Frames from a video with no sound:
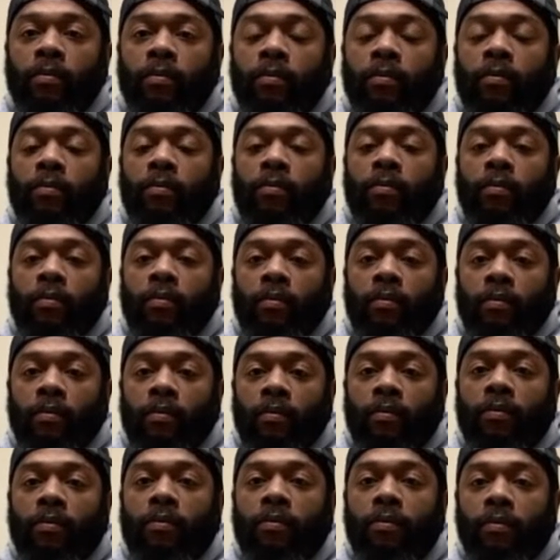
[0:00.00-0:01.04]

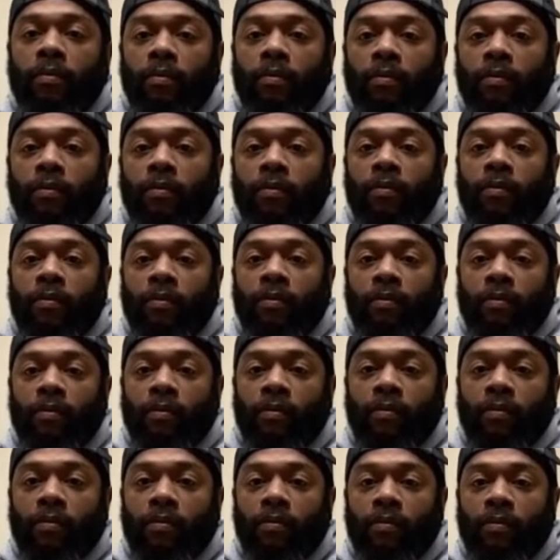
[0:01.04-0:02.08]

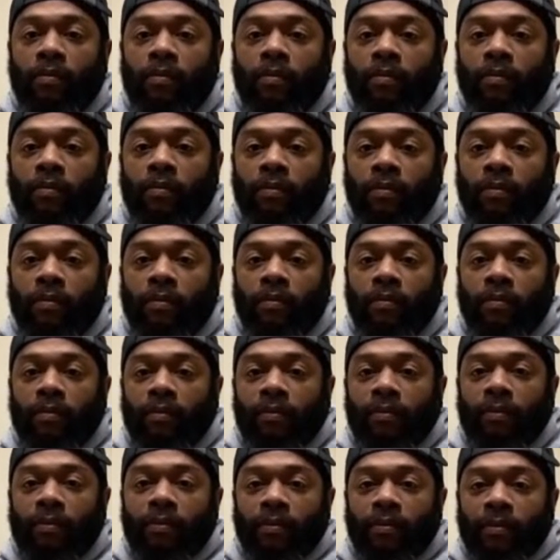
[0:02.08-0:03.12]

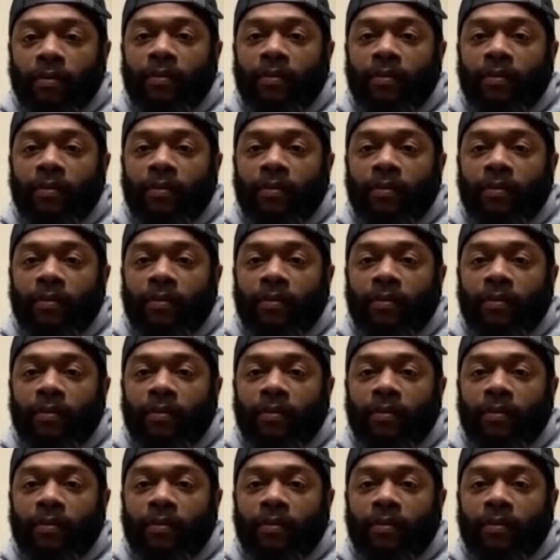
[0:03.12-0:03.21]
This person isn't speaking.